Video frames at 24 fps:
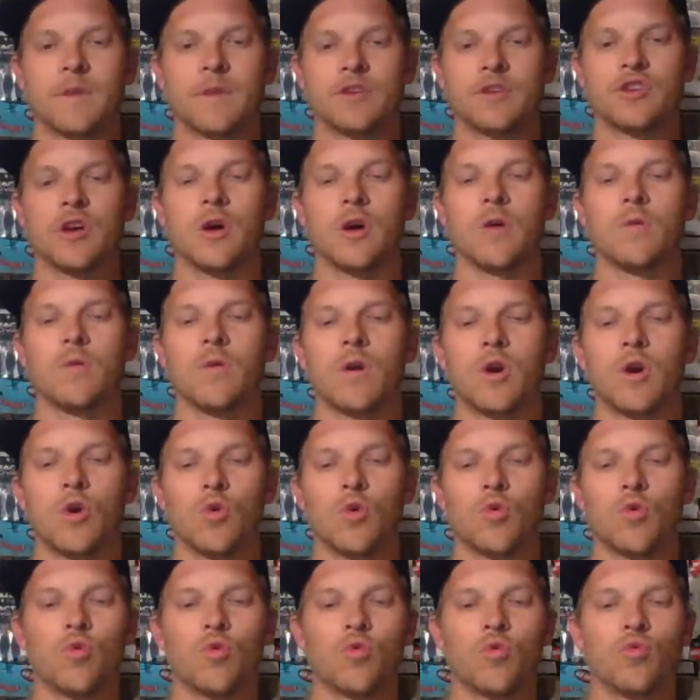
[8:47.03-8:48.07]
so
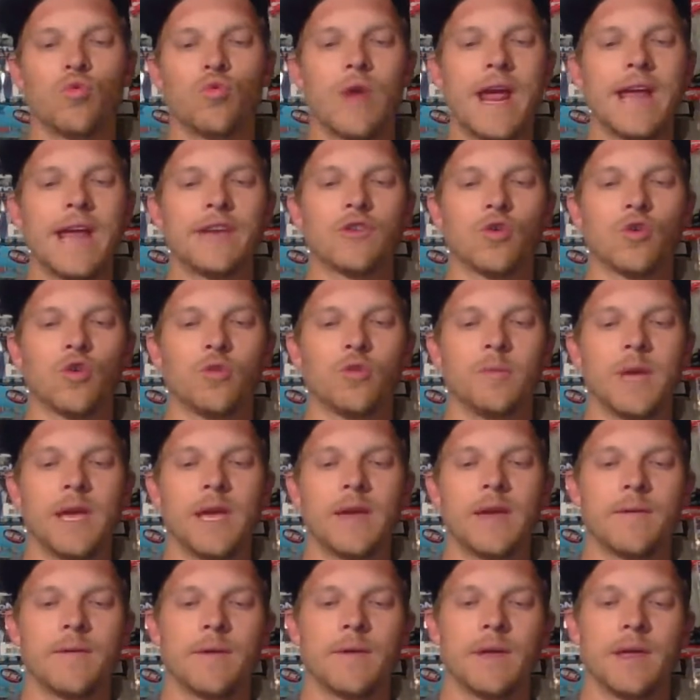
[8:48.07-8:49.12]
Ray told
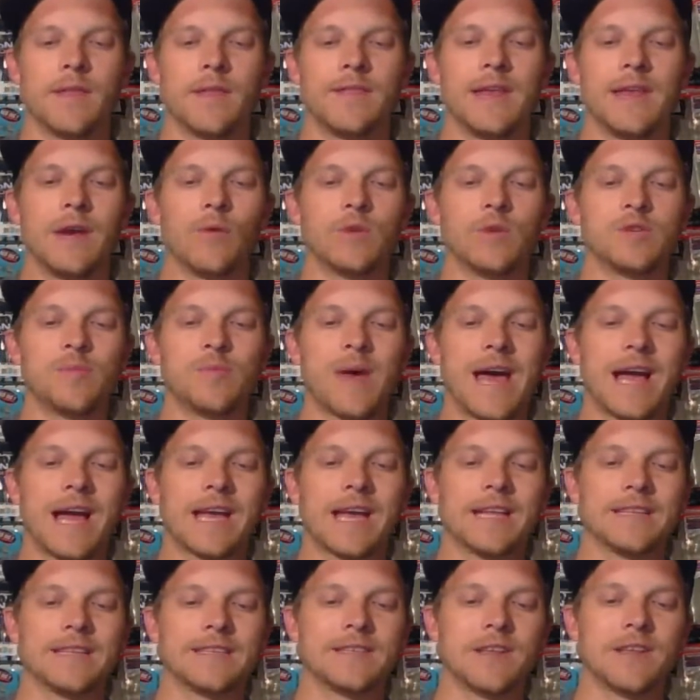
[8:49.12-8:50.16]
me that it was
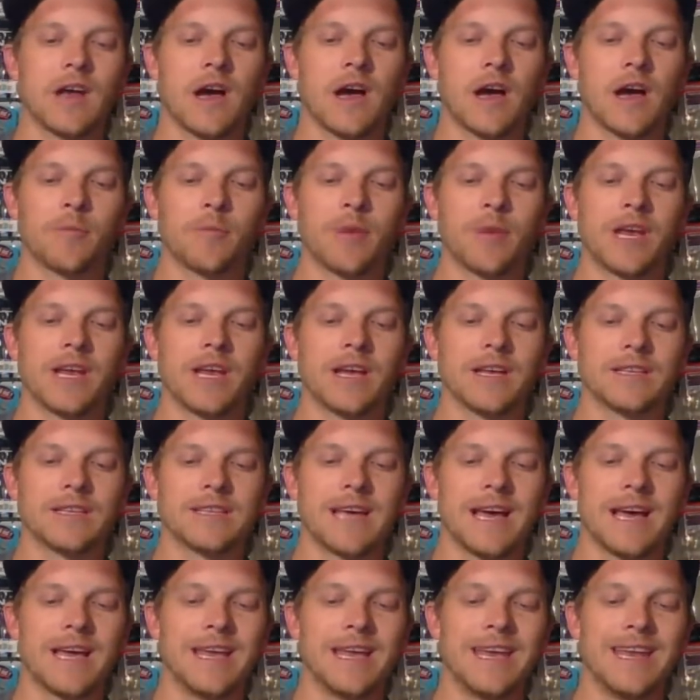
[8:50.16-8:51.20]
back in stock
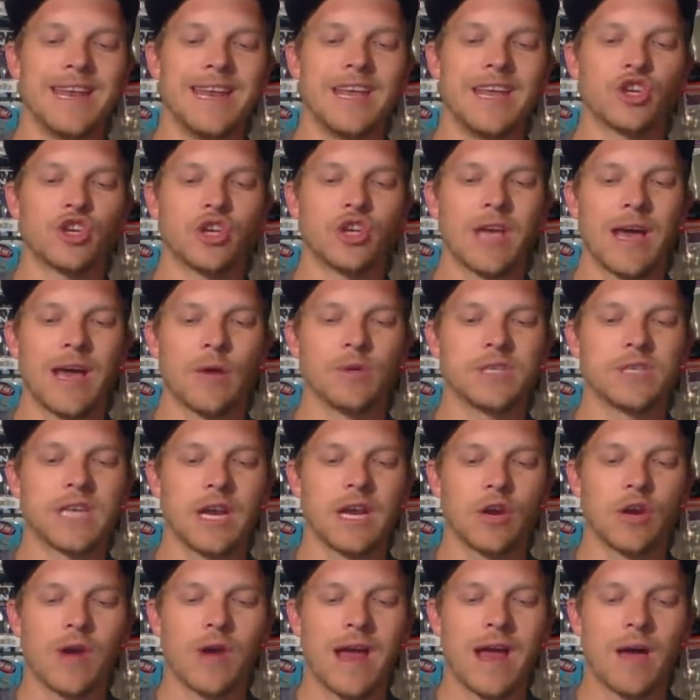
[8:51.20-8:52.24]
because initially I was
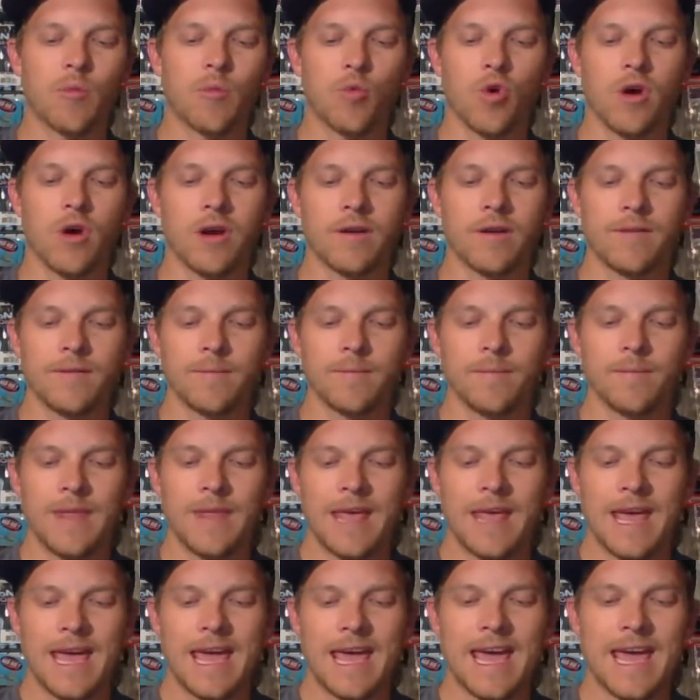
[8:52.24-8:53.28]
going to grab one,
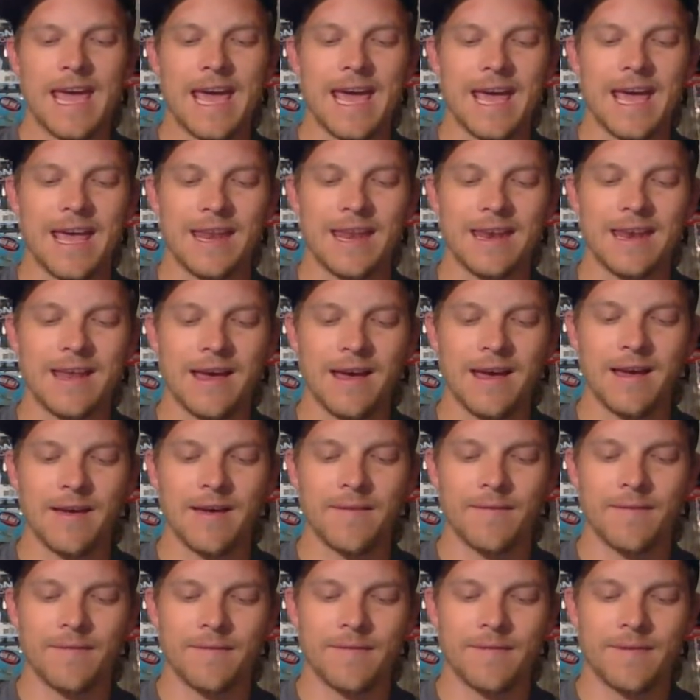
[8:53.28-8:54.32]
and uh,
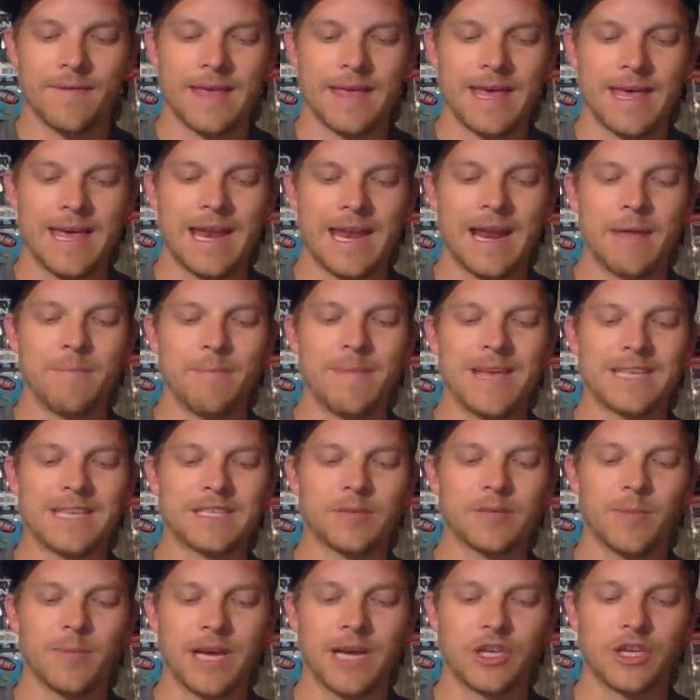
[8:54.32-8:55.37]
and I
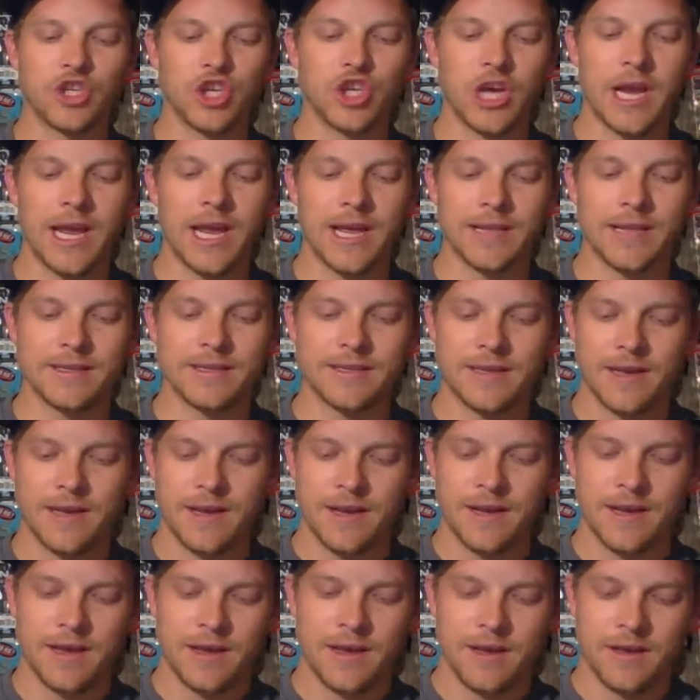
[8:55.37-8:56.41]
missed my chance.
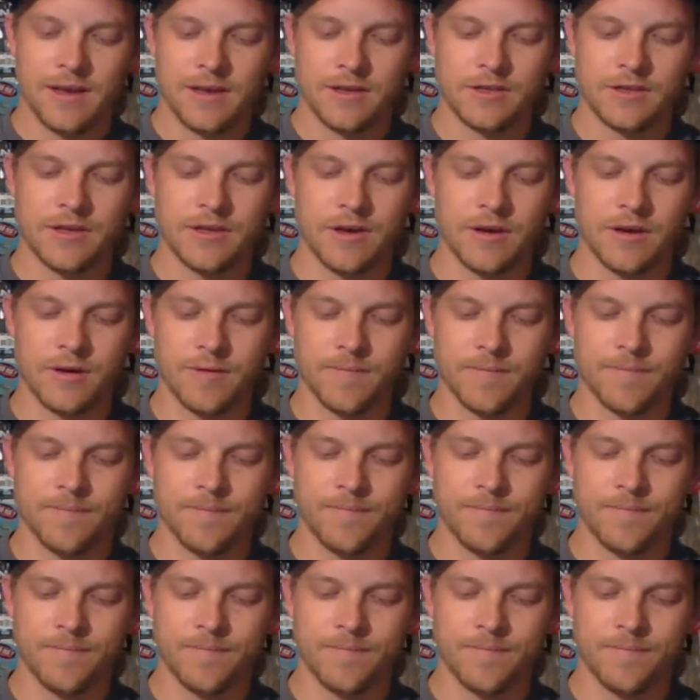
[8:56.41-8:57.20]
So